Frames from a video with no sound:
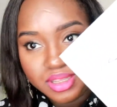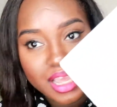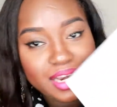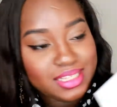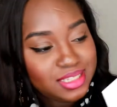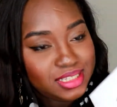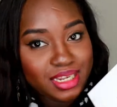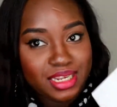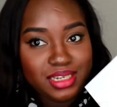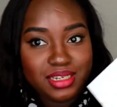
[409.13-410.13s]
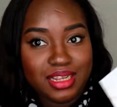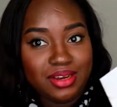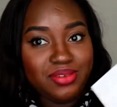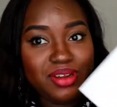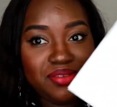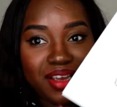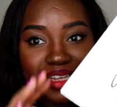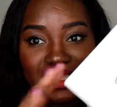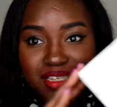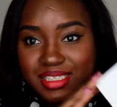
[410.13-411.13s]
get it stained. I don't know if you
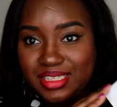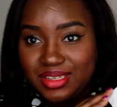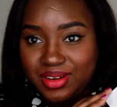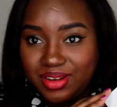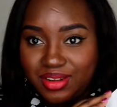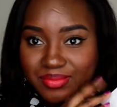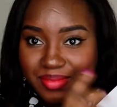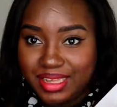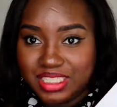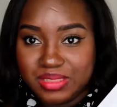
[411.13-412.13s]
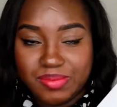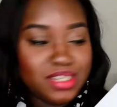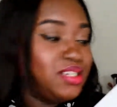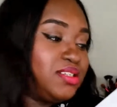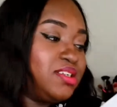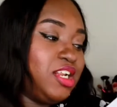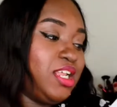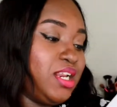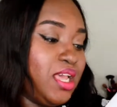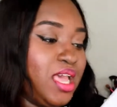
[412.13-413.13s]
guys can see all of my smudges on
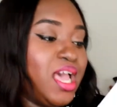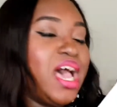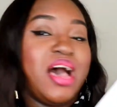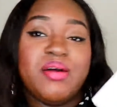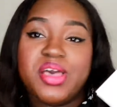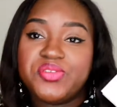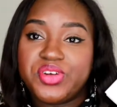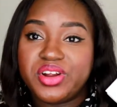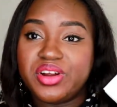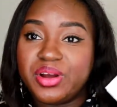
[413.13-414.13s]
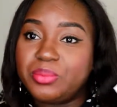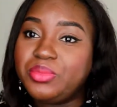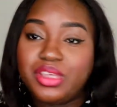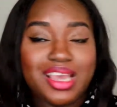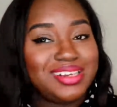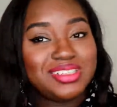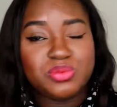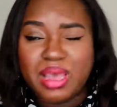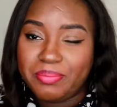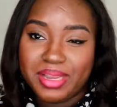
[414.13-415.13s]
it. However, um, you can
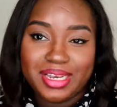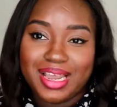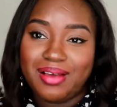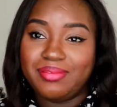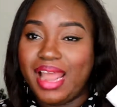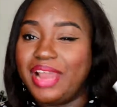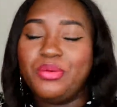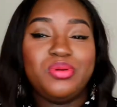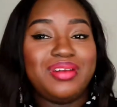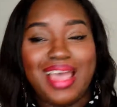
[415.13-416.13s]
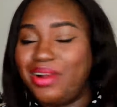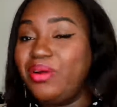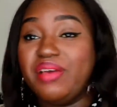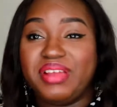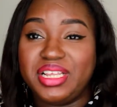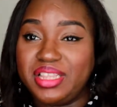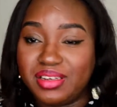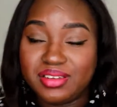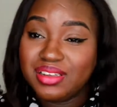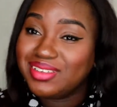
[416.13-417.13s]
just wipe it down. I don't, I don't have
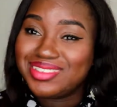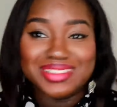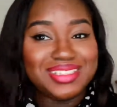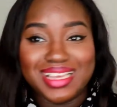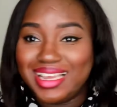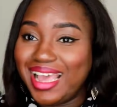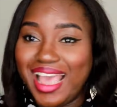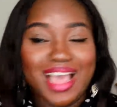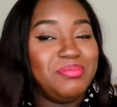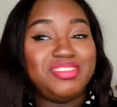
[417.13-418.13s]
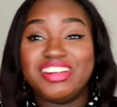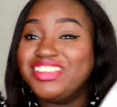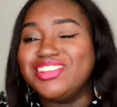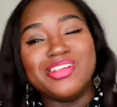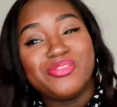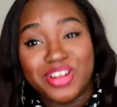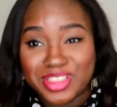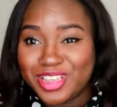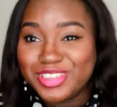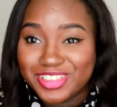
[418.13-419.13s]
anything to say. I'm trying to look for
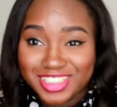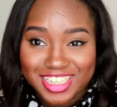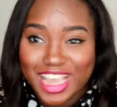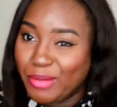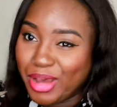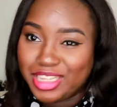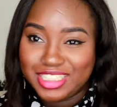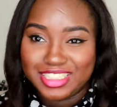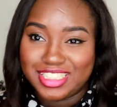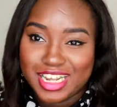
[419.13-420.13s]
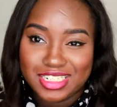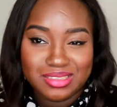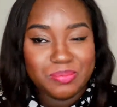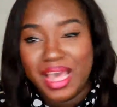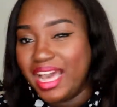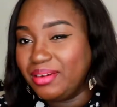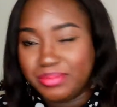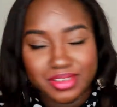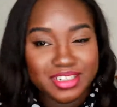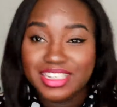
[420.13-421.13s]
things to say about this that is bad,
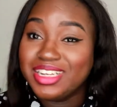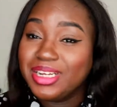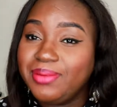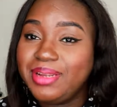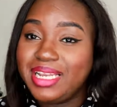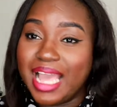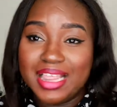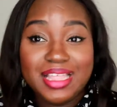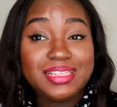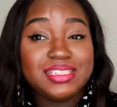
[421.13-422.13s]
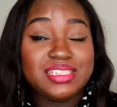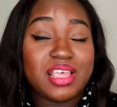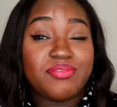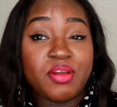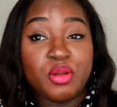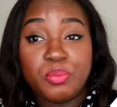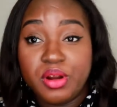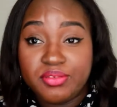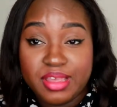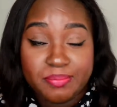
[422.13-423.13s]
but really, I think this is a very
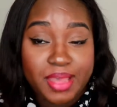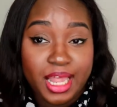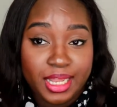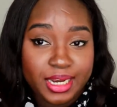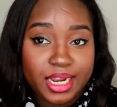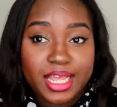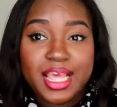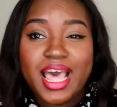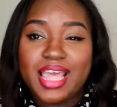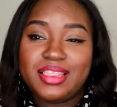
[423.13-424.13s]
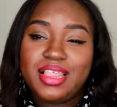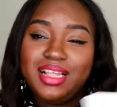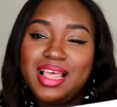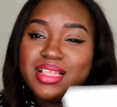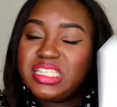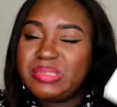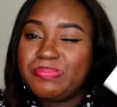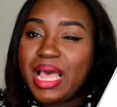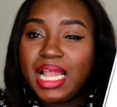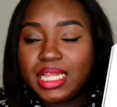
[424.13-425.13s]
perfect palette. I think that this
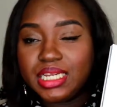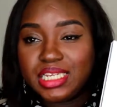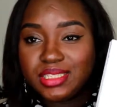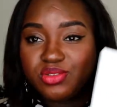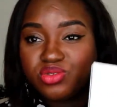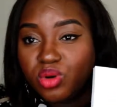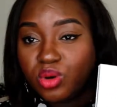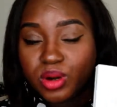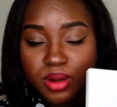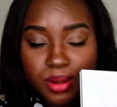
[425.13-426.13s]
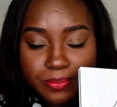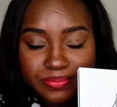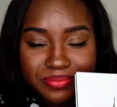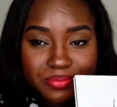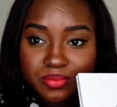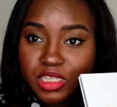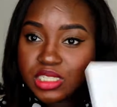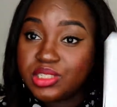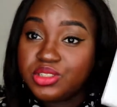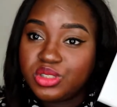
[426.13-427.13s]
palette is for um,
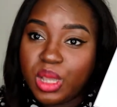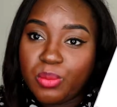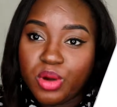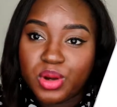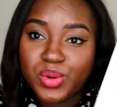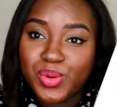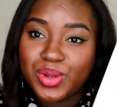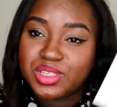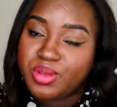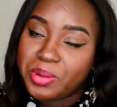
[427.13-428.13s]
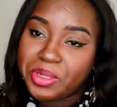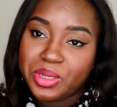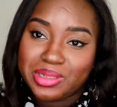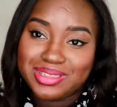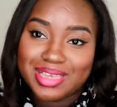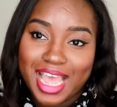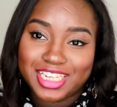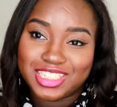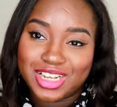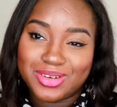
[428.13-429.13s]
someone who is very new to
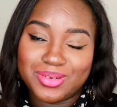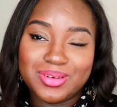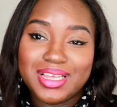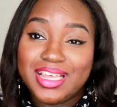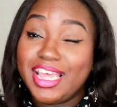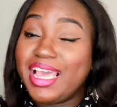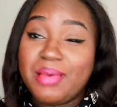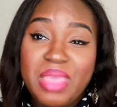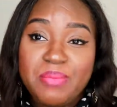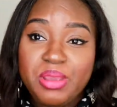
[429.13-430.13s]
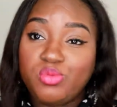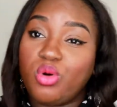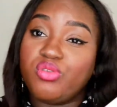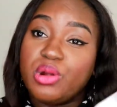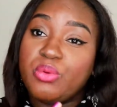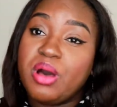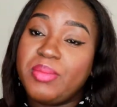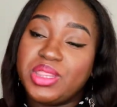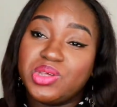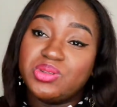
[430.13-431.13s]
eyeshadow. It can be a bit
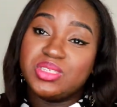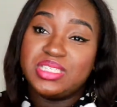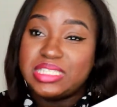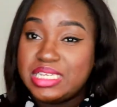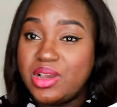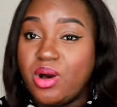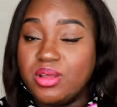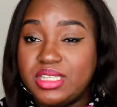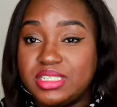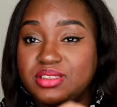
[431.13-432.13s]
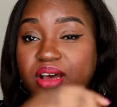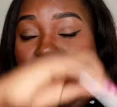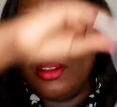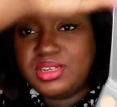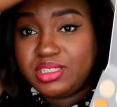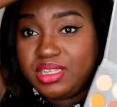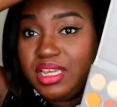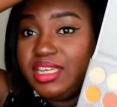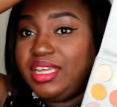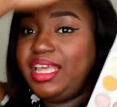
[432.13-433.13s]
overwhelming though to see all these colors
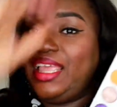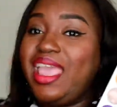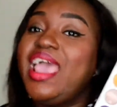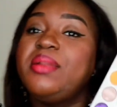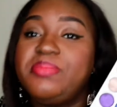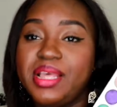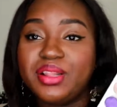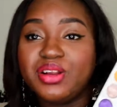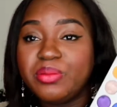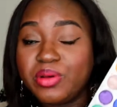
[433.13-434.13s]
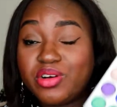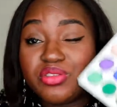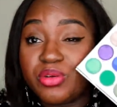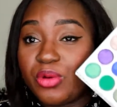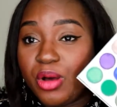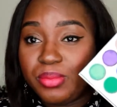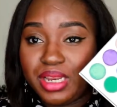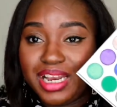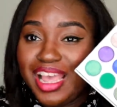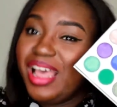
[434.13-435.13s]
it can be a little bit
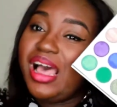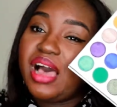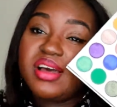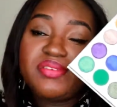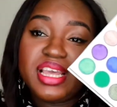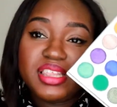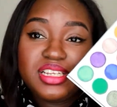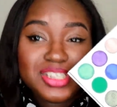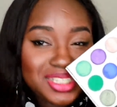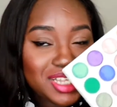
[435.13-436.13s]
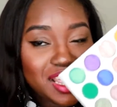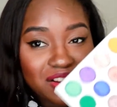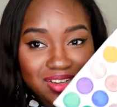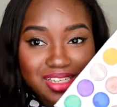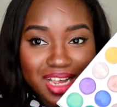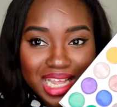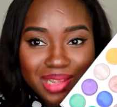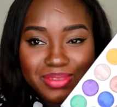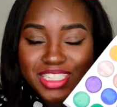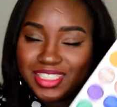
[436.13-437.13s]
overwhelming however I think just take your
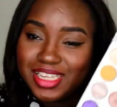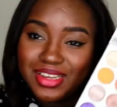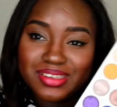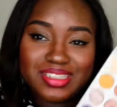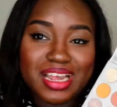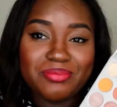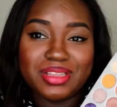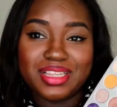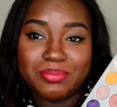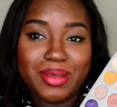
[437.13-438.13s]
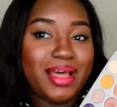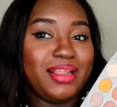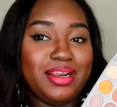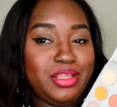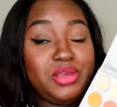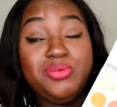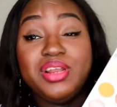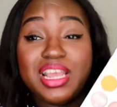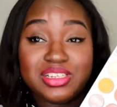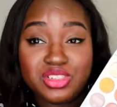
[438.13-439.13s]
time just take your time with the palette you
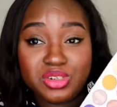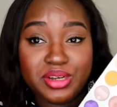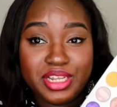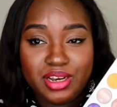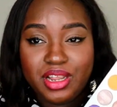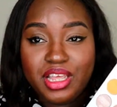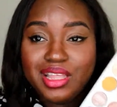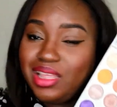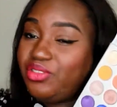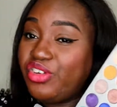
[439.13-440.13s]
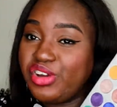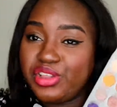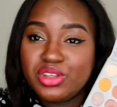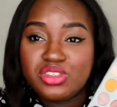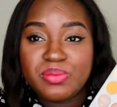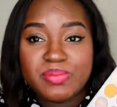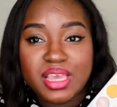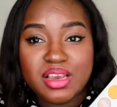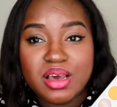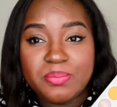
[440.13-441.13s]
would enjoy it if you're new to
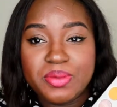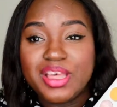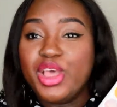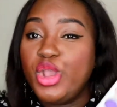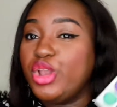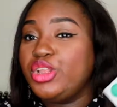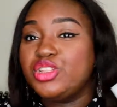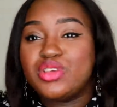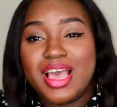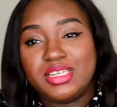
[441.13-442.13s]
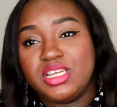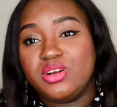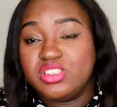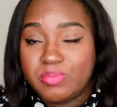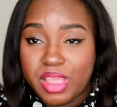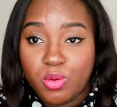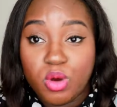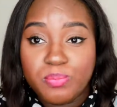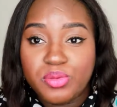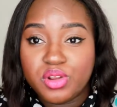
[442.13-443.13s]
makeup you're new to eyeshadows but you
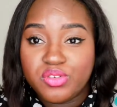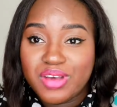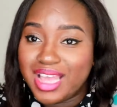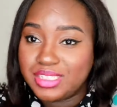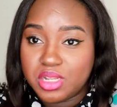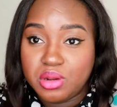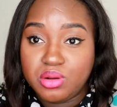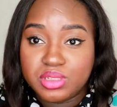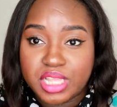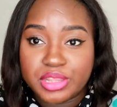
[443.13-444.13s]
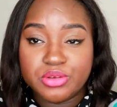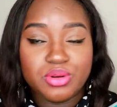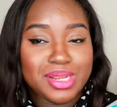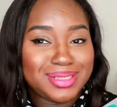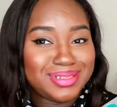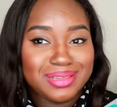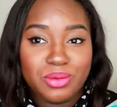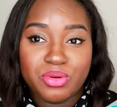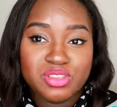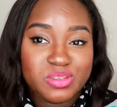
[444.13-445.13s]
want beautiful eyeshadow looks and you don't
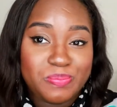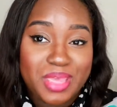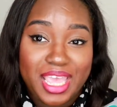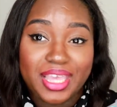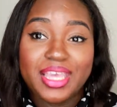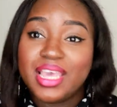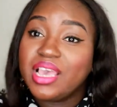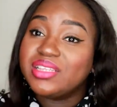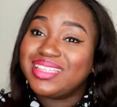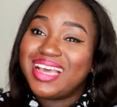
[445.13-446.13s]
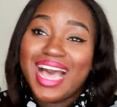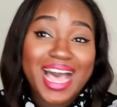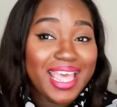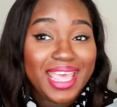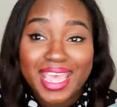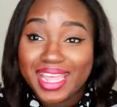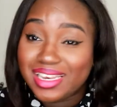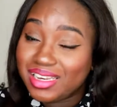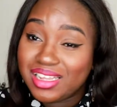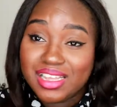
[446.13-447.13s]
necessarily want to pay the
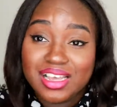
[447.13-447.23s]
high-end